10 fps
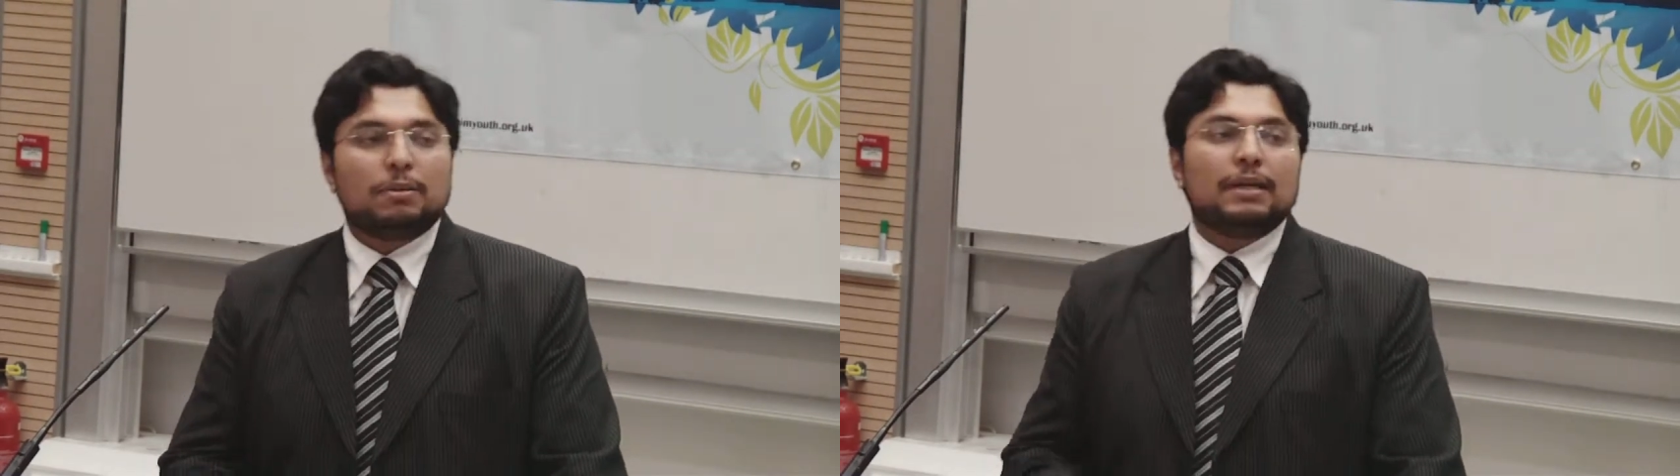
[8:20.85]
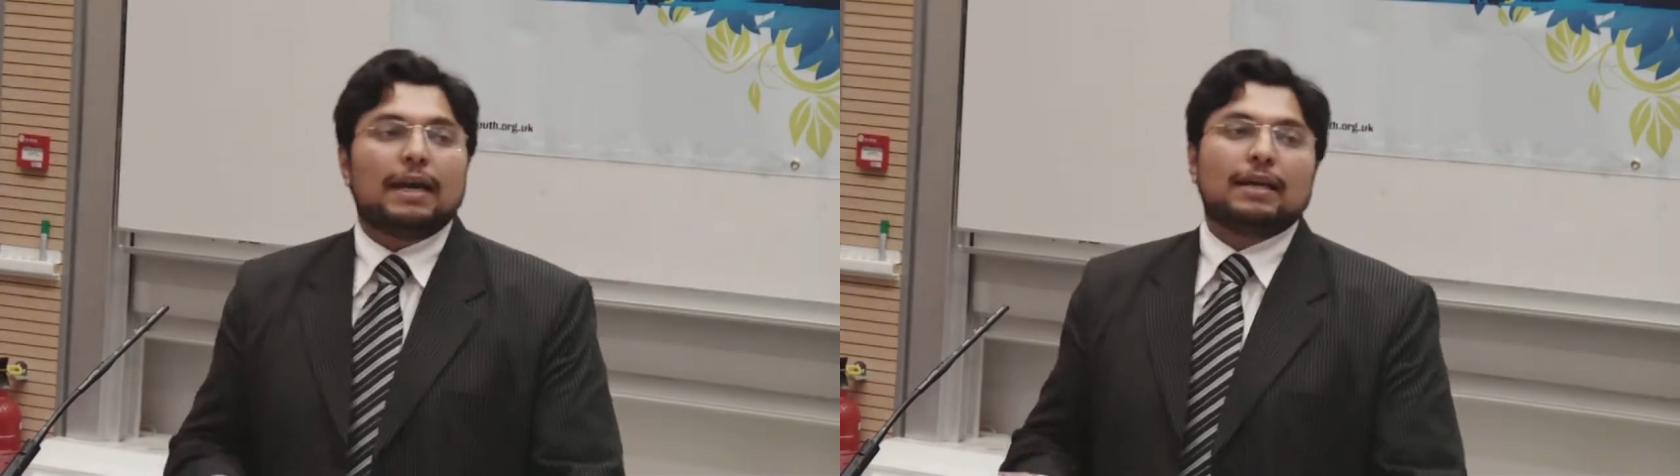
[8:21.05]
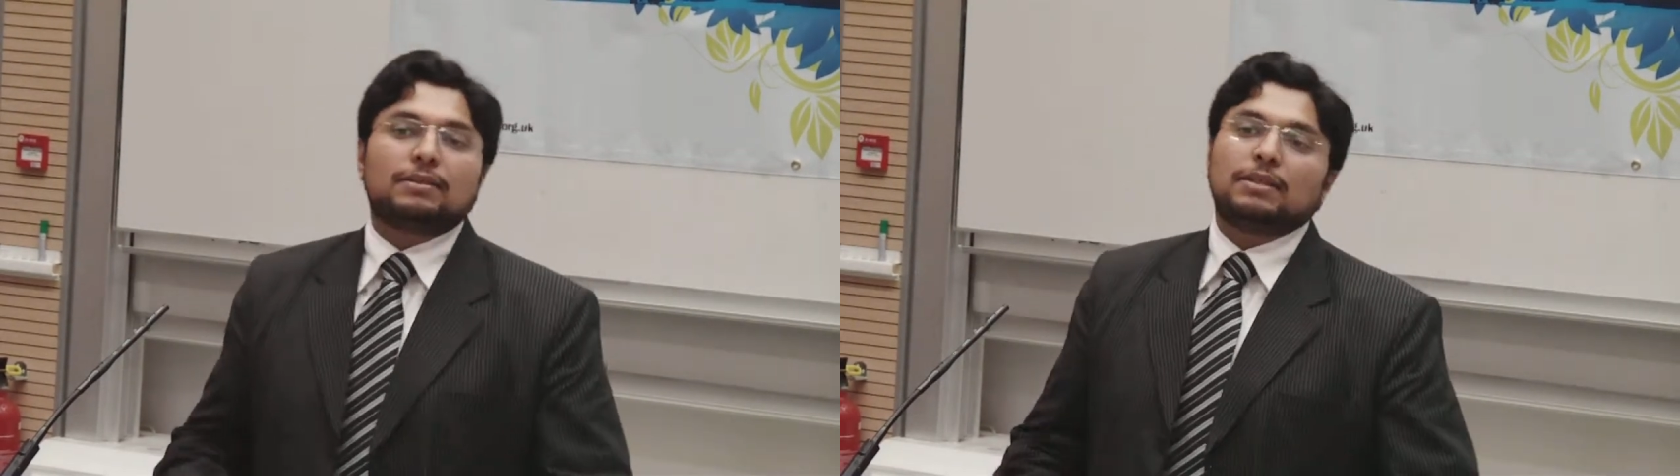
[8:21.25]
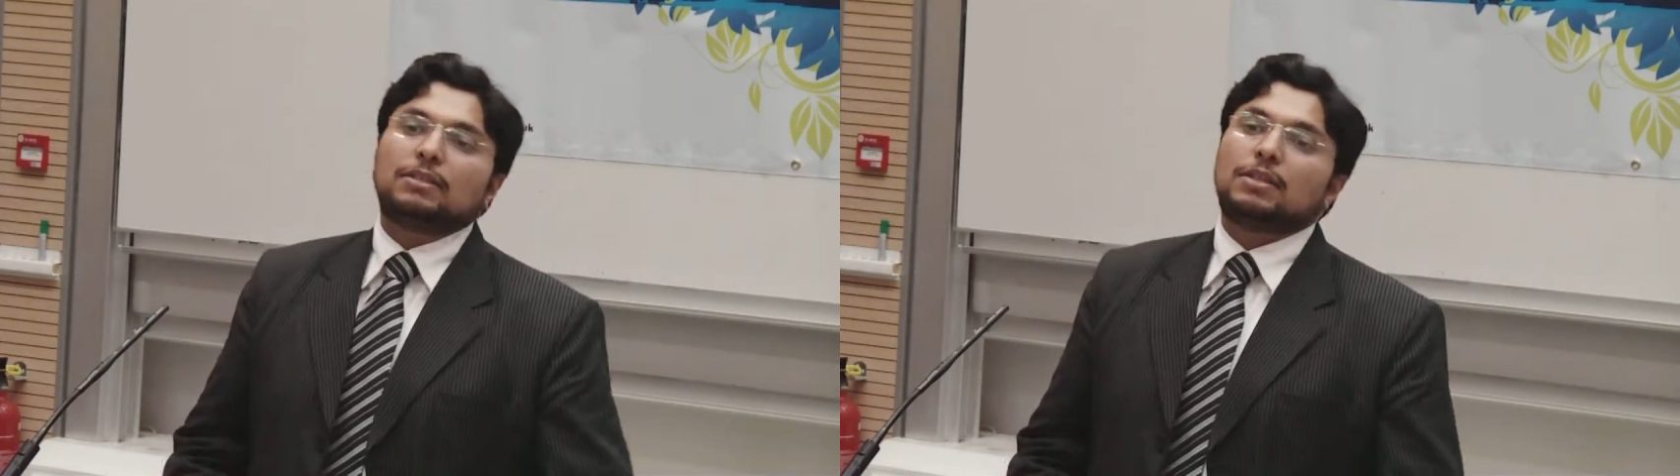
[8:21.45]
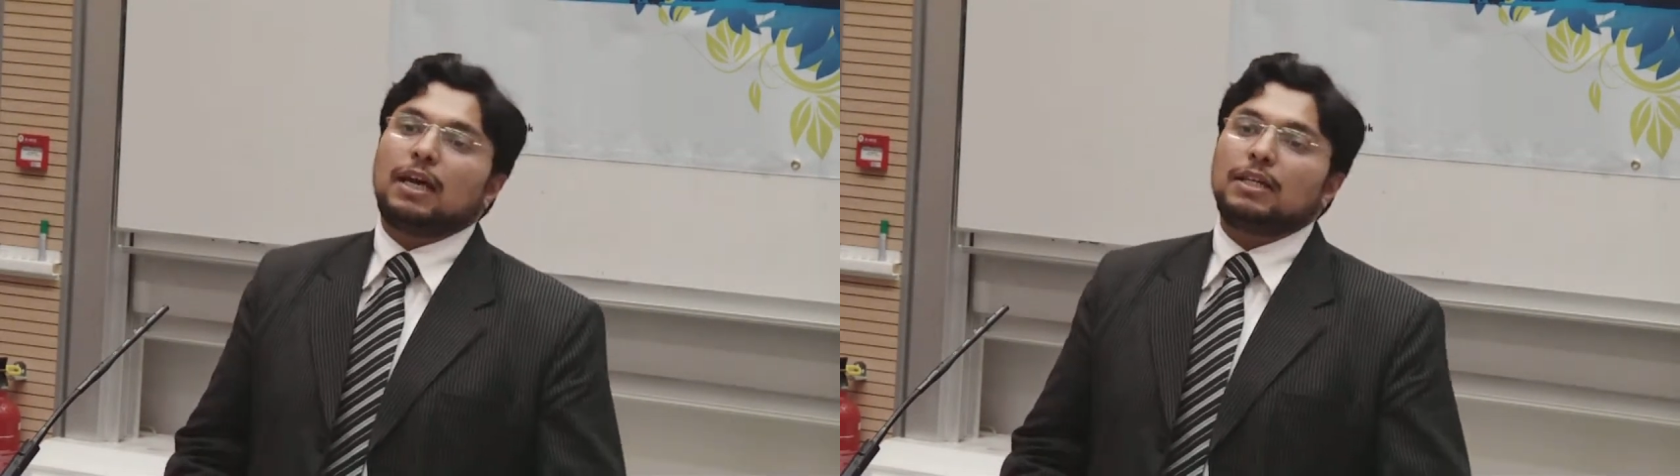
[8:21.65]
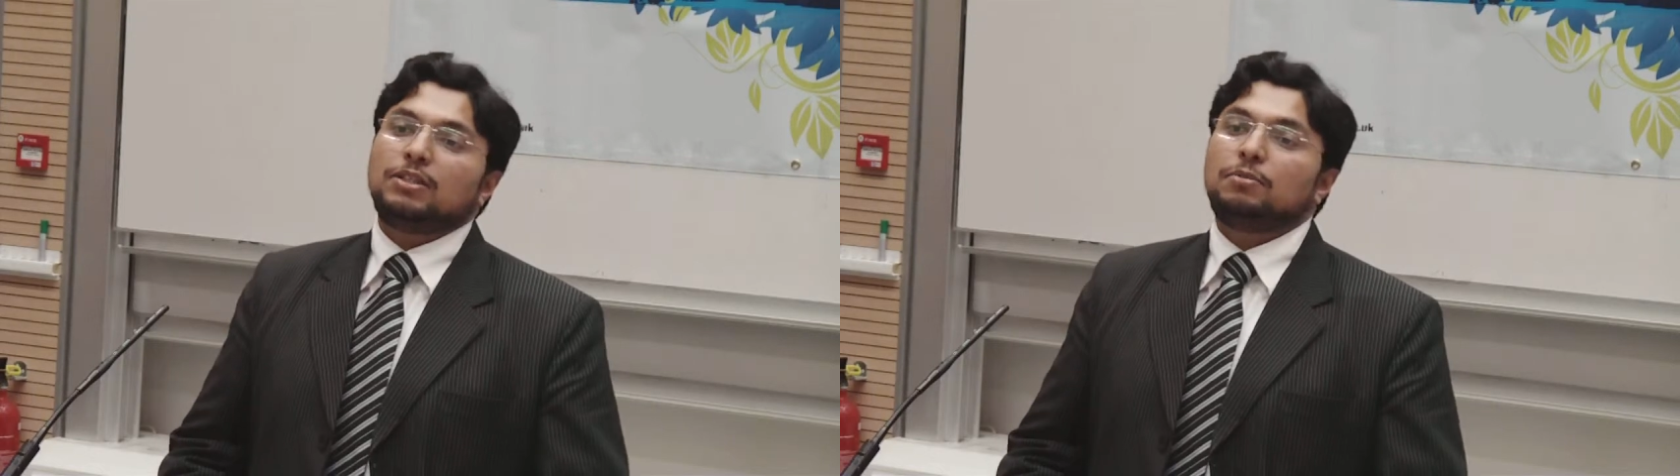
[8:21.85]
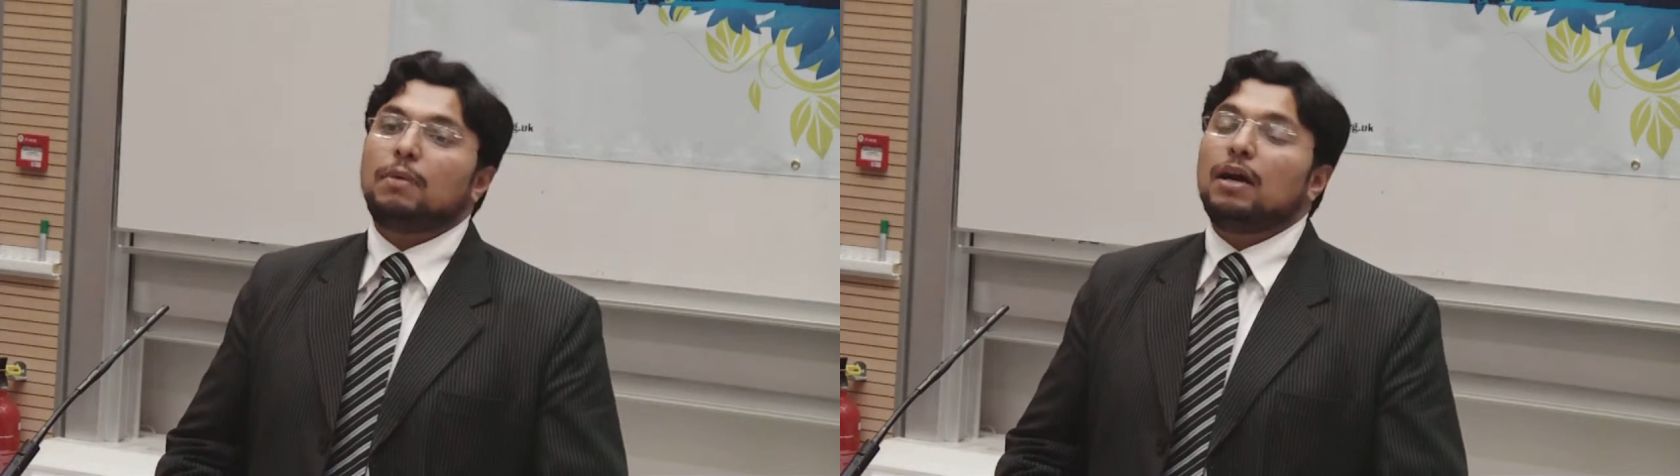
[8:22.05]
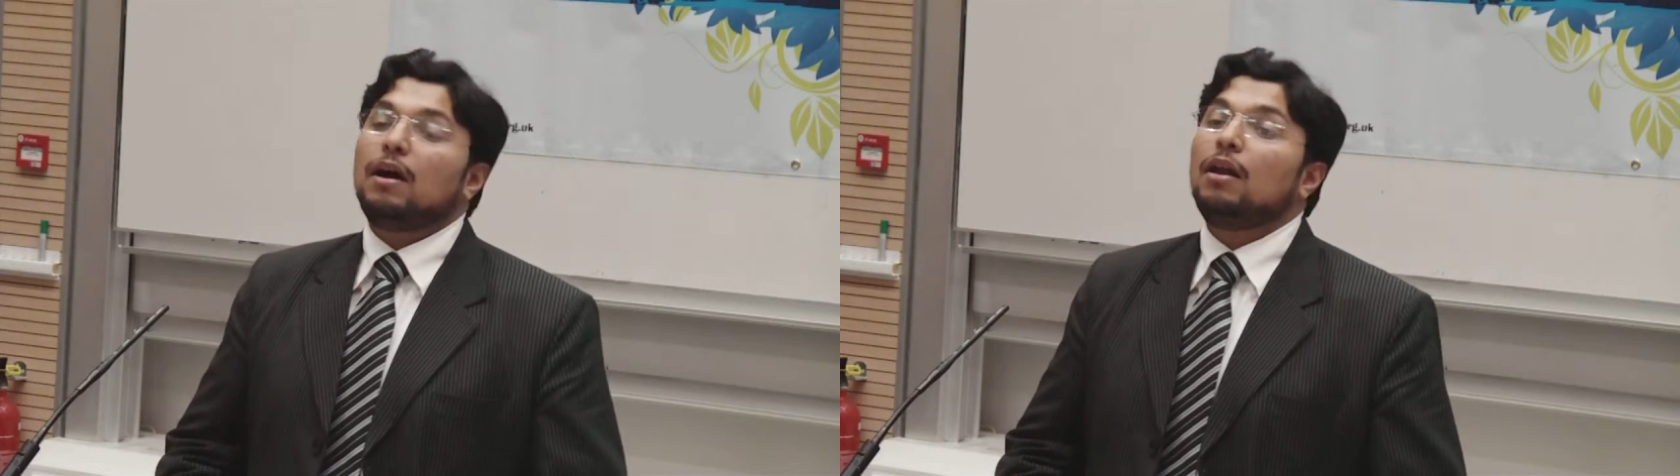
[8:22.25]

been exercised by